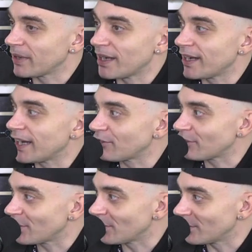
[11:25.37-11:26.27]
be
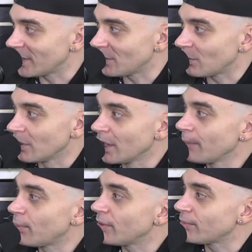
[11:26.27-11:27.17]
electrocuted or put mm.